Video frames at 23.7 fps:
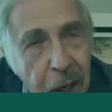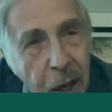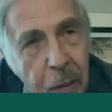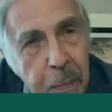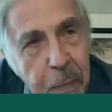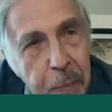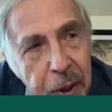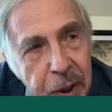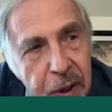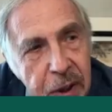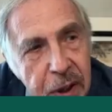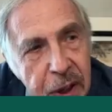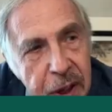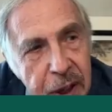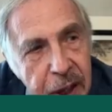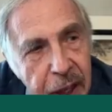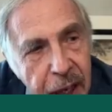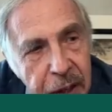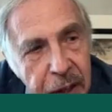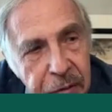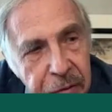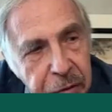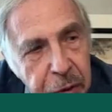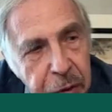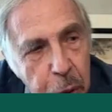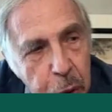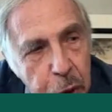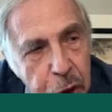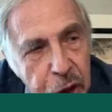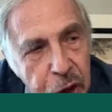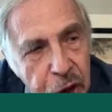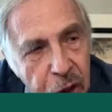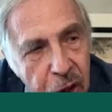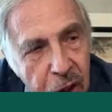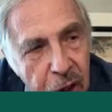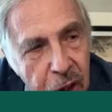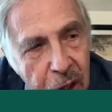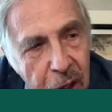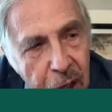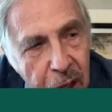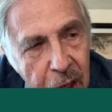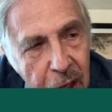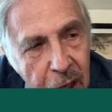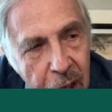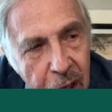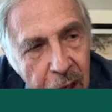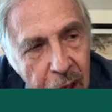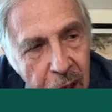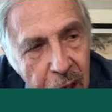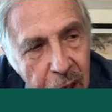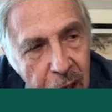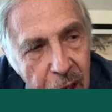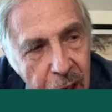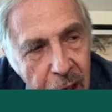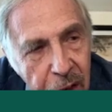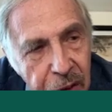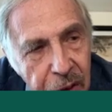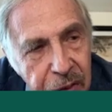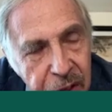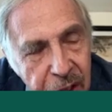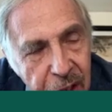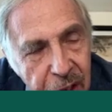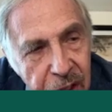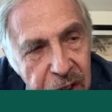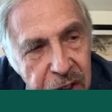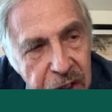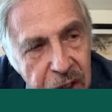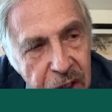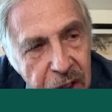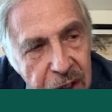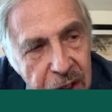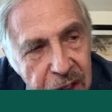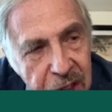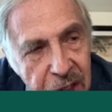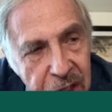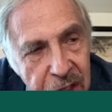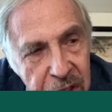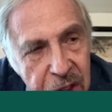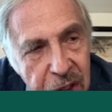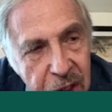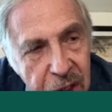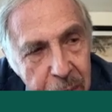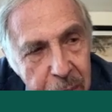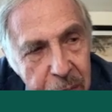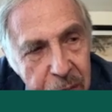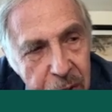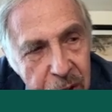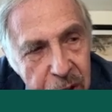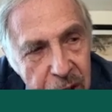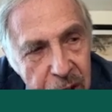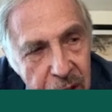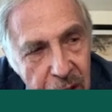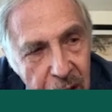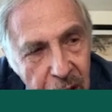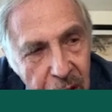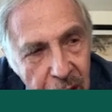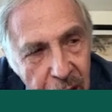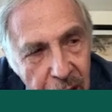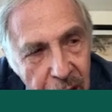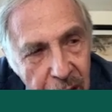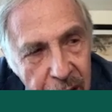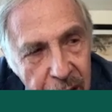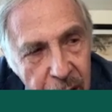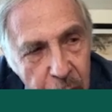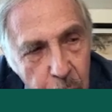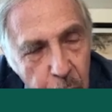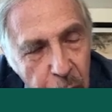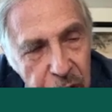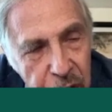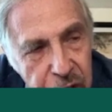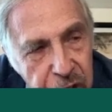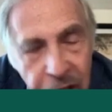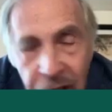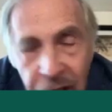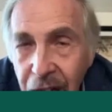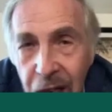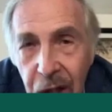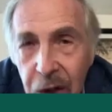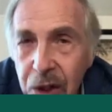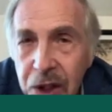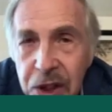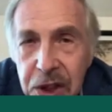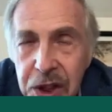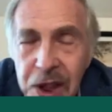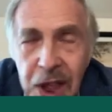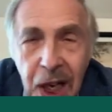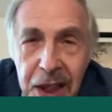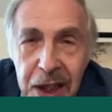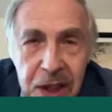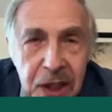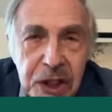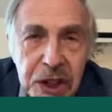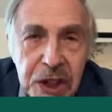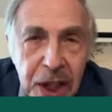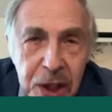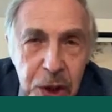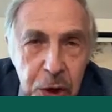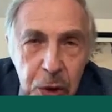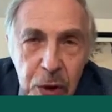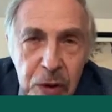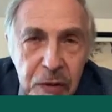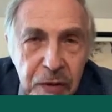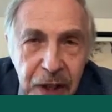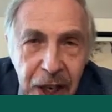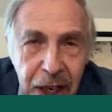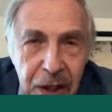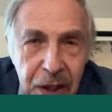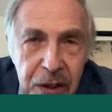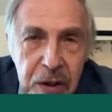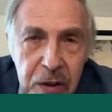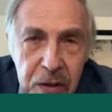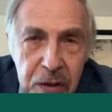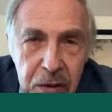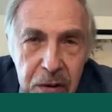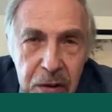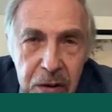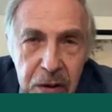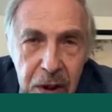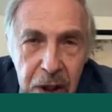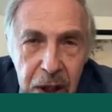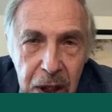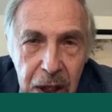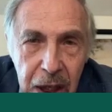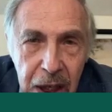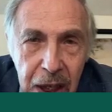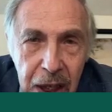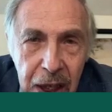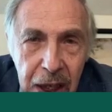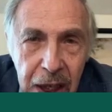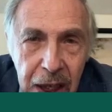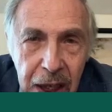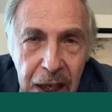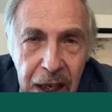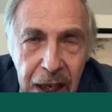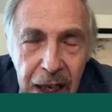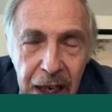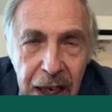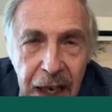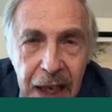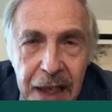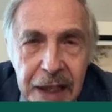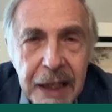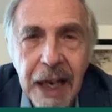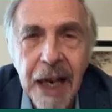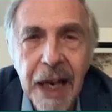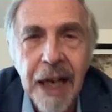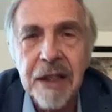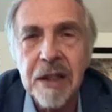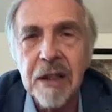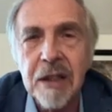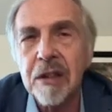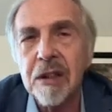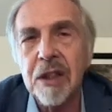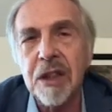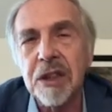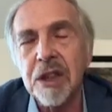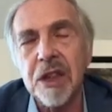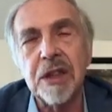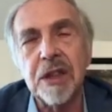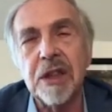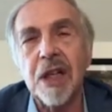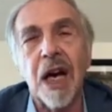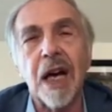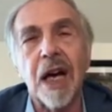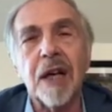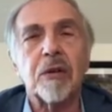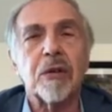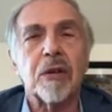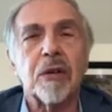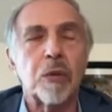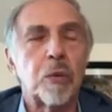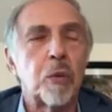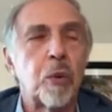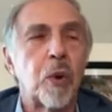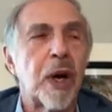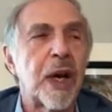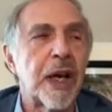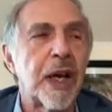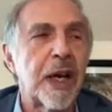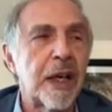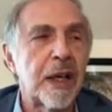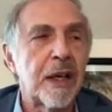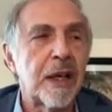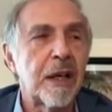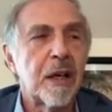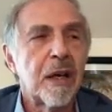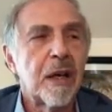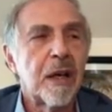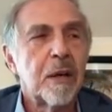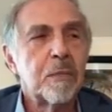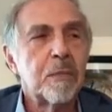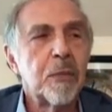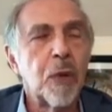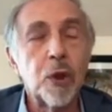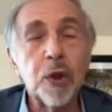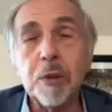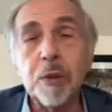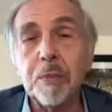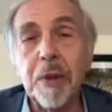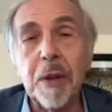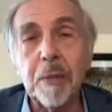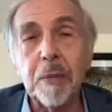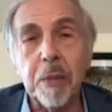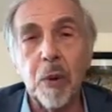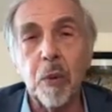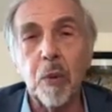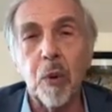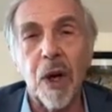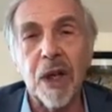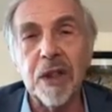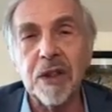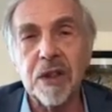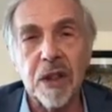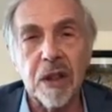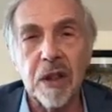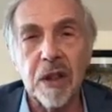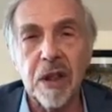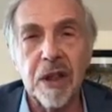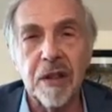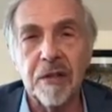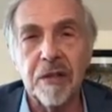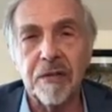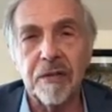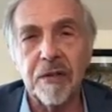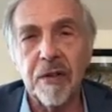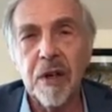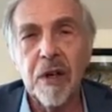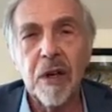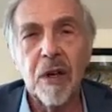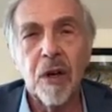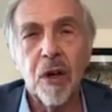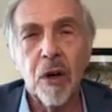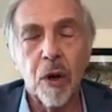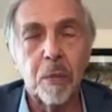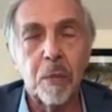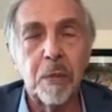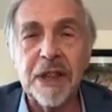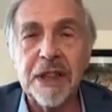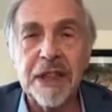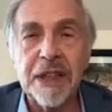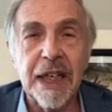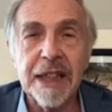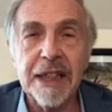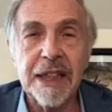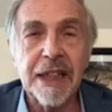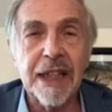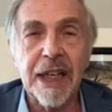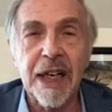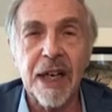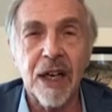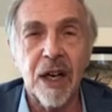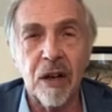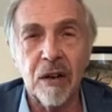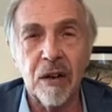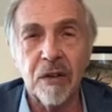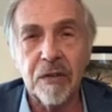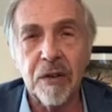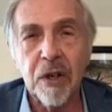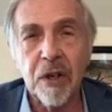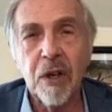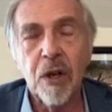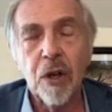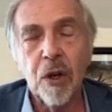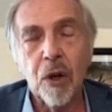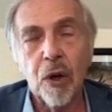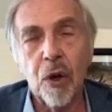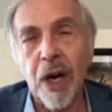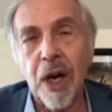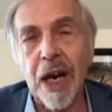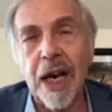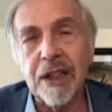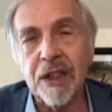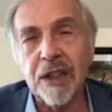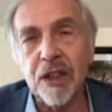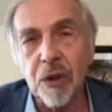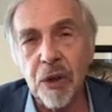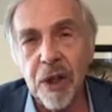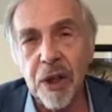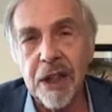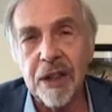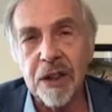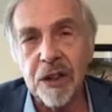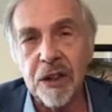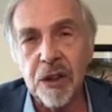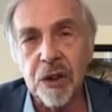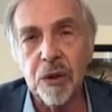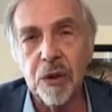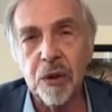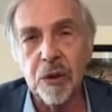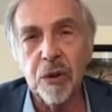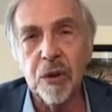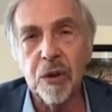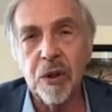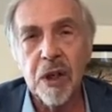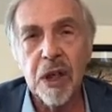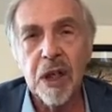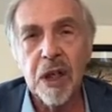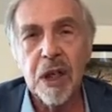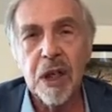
are building a future healthcare systems in which care is not the central value, and that this is not the way most people want to live or be taken care of or enter into